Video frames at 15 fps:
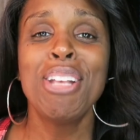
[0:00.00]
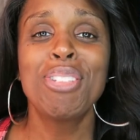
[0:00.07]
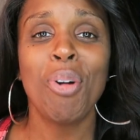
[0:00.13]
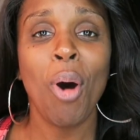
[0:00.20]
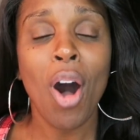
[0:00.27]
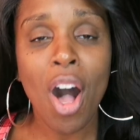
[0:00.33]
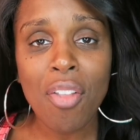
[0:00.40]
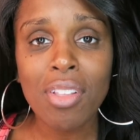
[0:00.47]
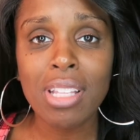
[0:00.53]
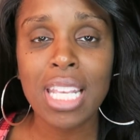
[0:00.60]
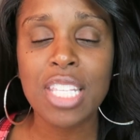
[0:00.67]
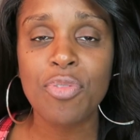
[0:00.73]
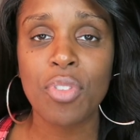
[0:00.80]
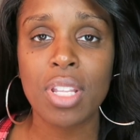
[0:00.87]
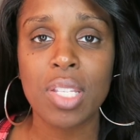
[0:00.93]
So all the
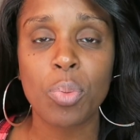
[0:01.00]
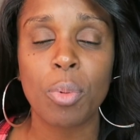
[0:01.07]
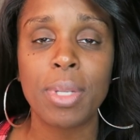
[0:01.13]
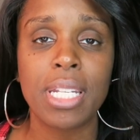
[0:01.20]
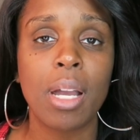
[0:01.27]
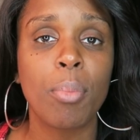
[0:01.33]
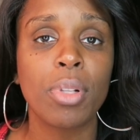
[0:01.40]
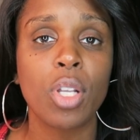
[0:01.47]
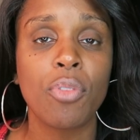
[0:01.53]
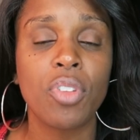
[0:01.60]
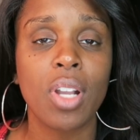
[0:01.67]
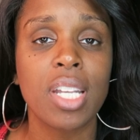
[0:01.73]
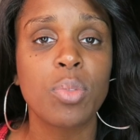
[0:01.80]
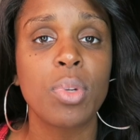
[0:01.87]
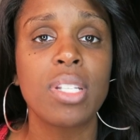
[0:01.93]
links for this will be down below if
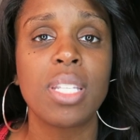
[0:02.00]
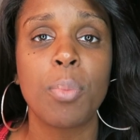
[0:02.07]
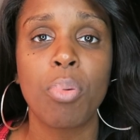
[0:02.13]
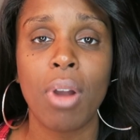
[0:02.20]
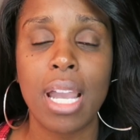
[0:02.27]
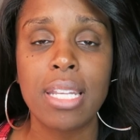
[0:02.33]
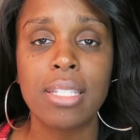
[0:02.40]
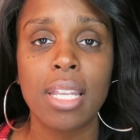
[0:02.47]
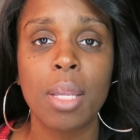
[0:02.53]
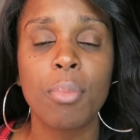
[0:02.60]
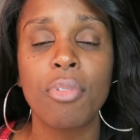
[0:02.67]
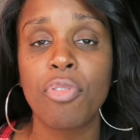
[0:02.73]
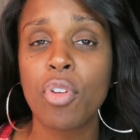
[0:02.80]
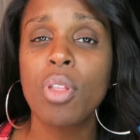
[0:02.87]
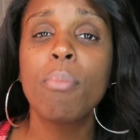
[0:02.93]
you guys wanna see
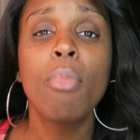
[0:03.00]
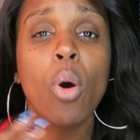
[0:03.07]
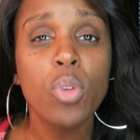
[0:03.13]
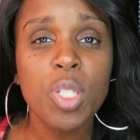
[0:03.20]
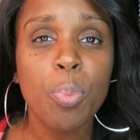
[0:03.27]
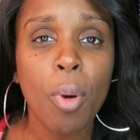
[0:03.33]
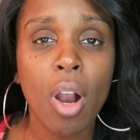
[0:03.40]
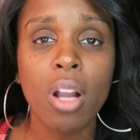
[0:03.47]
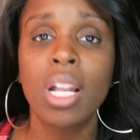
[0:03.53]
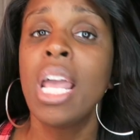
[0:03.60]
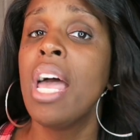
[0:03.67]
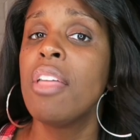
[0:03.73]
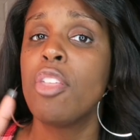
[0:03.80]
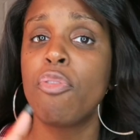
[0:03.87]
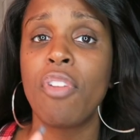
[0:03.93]
pricing, but for the most part,
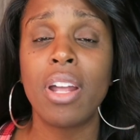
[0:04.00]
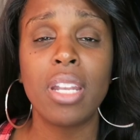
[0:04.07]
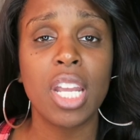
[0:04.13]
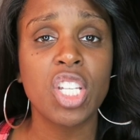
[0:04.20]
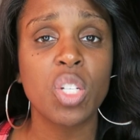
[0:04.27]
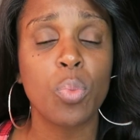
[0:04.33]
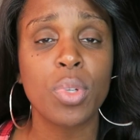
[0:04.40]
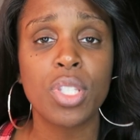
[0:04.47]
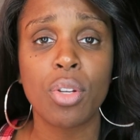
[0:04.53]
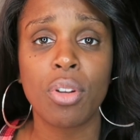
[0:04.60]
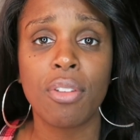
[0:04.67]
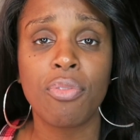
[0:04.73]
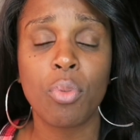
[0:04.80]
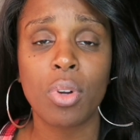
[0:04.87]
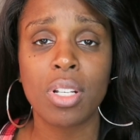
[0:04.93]
the foundation was was
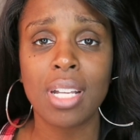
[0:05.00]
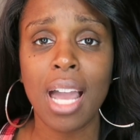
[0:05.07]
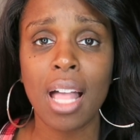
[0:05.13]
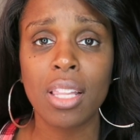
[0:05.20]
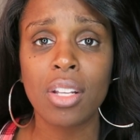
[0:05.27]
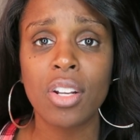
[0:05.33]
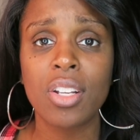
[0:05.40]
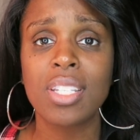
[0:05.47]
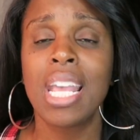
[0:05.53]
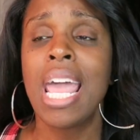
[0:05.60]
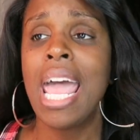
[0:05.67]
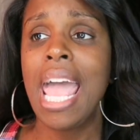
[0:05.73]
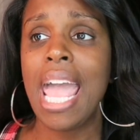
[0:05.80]
$34.